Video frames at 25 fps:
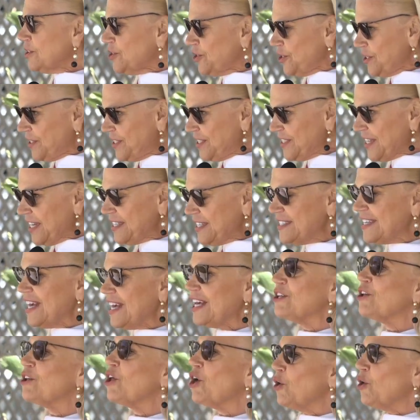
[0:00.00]
just as I
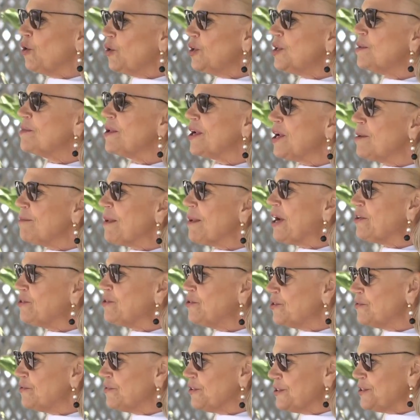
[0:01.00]
said, Loyola Marymount
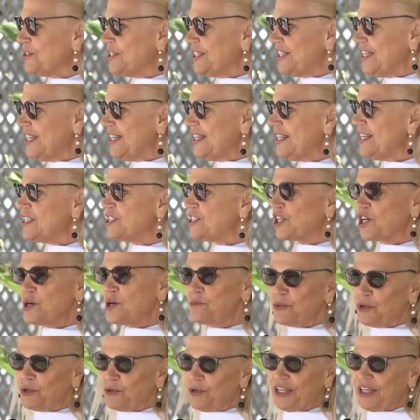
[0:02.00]
University is a
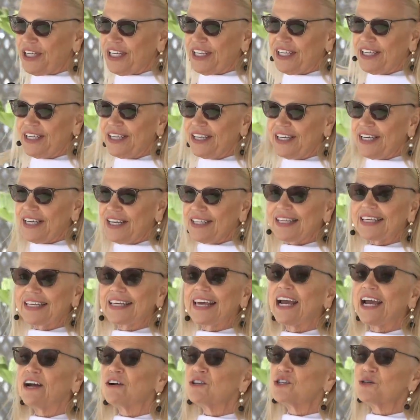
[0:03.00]
community that
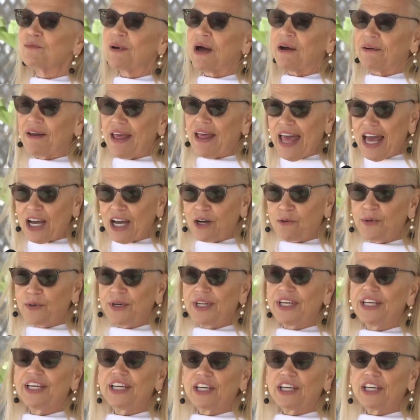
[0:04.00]
cares about equity,